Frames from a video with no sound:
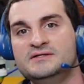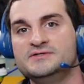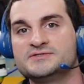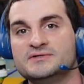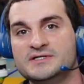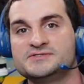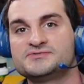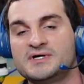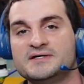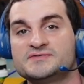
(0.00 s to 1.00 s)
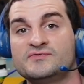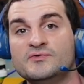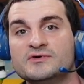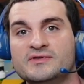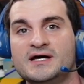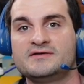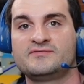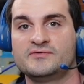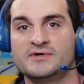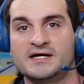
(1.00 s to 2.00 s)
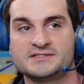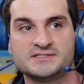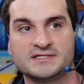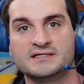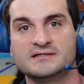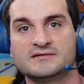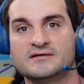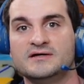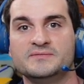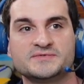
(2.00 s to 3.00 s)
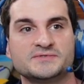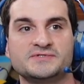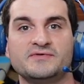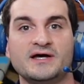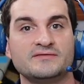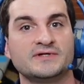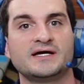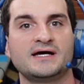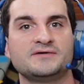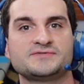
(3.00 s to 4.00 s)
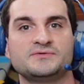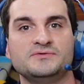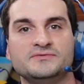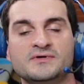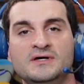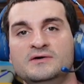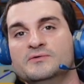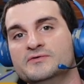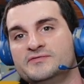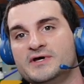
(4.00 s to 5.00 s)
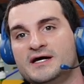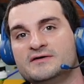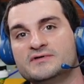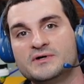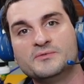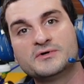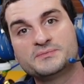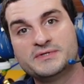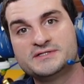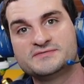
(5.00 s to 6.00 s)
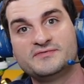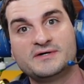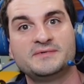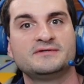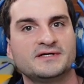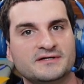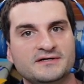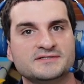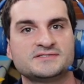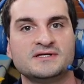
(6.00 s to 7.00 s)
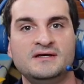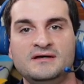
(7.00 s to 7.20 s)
These are nice drives for that, for accessing it, especially if you have like a household, or if you have like a workplace environment like us,